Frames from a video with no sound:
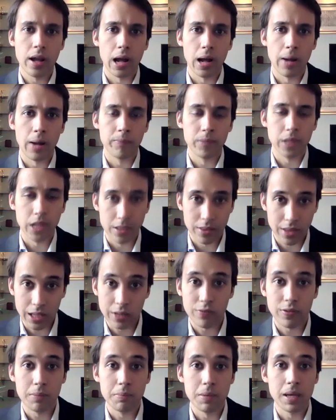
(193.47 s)
Um, that
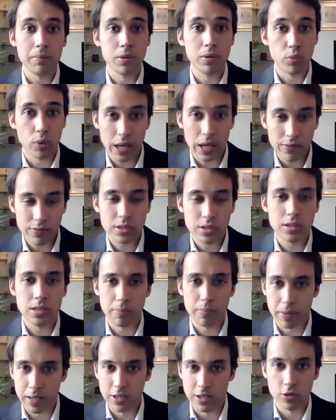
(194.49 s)
fee may be waived
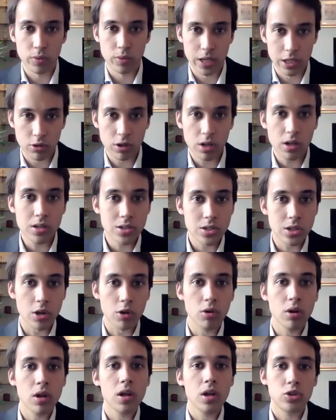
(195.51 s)
depending on where you are.
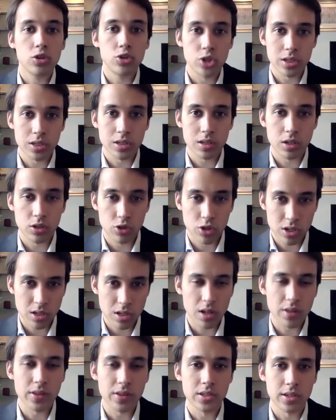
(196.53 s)
So just just
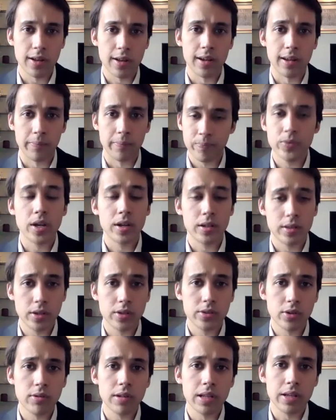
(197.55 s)
start this early. D
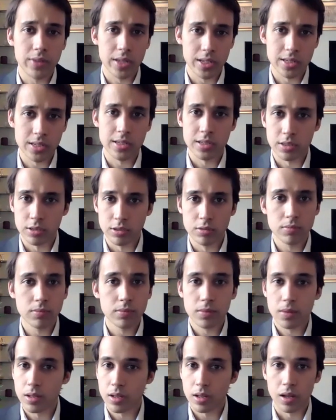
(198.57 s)
don't leave this until
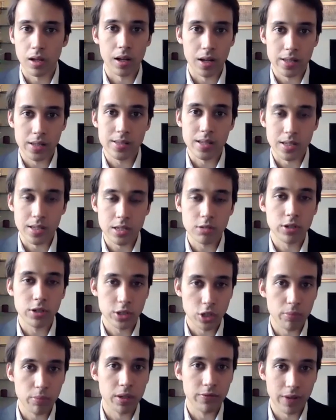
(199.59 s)
uh, until
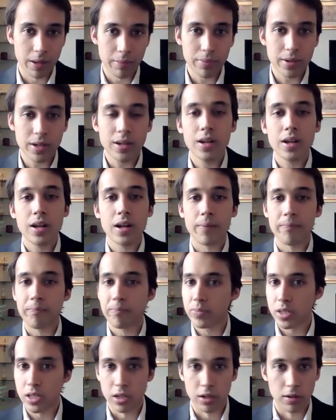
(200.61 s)
October, November.
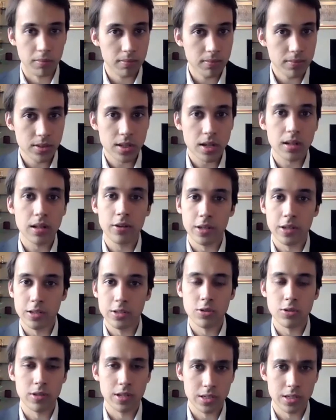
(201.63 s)
You know, start looking
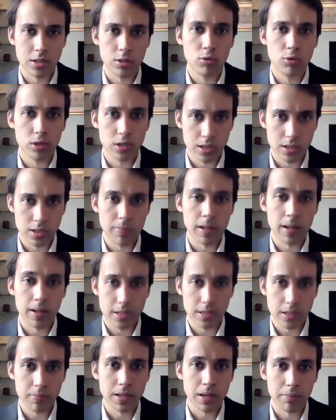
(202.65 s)
into this in August,
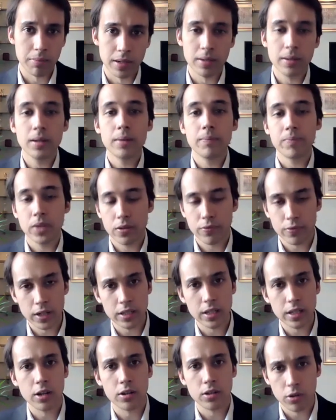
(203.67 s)
September.
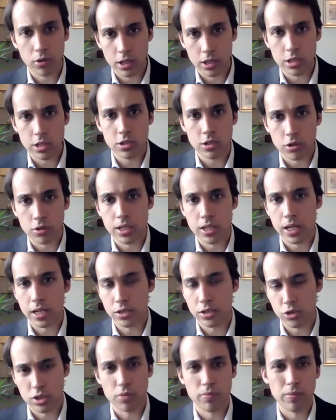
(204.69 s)
Find out who you need to
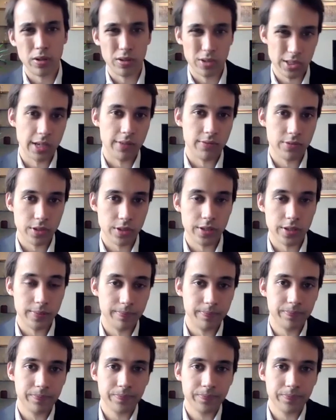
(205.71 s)
contact just to be on the safe side.